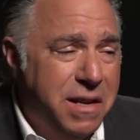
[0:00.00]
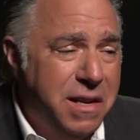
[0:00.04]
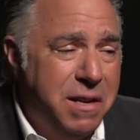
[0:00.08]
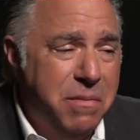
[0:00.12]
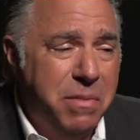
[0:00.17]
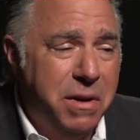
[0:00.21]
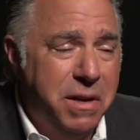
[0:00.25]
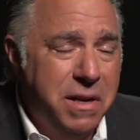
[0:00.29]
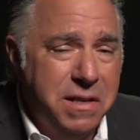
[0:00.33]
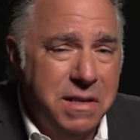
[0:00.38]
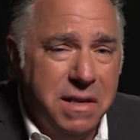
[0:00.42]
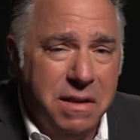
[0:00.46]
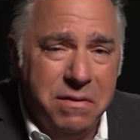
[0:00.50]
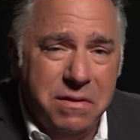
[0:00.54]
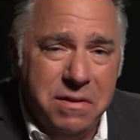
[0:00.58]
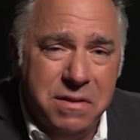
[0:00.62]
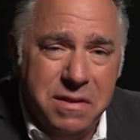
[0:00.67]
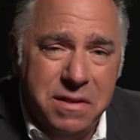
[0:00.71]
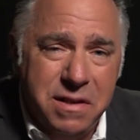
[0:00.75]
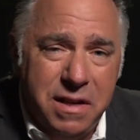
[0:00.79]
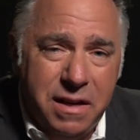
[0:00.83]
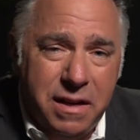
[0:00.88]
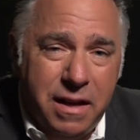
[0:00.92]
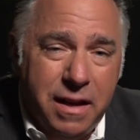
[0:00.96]
anybody's ever
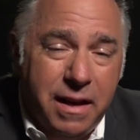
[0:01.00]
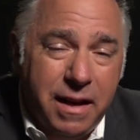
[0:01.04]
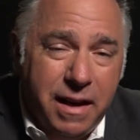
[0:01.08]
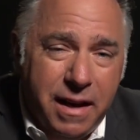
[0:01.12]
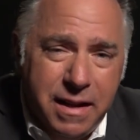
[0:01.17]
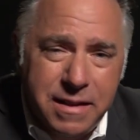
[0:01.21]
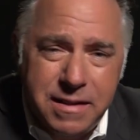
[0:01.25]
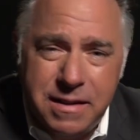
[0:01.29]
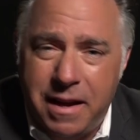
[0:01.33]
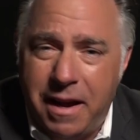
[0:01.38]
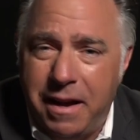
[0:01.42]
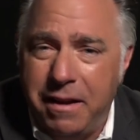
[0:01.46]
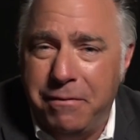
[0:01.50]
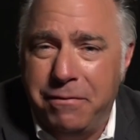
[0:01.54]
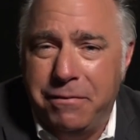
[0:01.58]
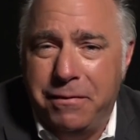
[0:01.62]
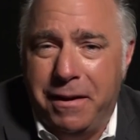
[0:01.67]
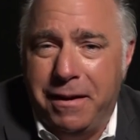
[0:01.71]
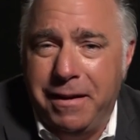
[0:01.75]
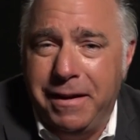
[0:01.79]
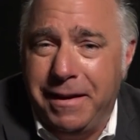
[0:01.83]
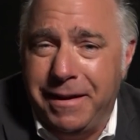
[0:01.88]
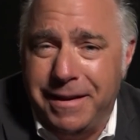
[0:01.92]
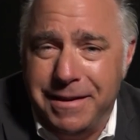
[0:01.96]
seen. It's kind of
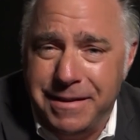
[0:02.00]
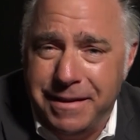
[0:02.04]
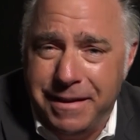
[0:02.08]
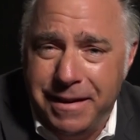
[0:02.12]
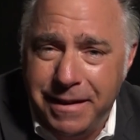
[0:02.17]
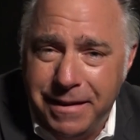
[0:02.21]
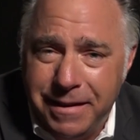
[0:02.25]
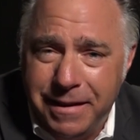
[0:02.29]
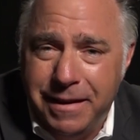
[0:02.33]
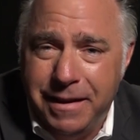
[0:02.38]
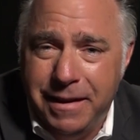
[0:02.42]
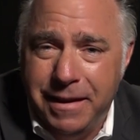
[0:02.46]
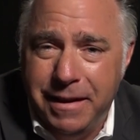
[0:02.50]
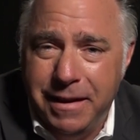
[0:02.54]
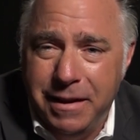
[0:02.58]
funny, isn't it?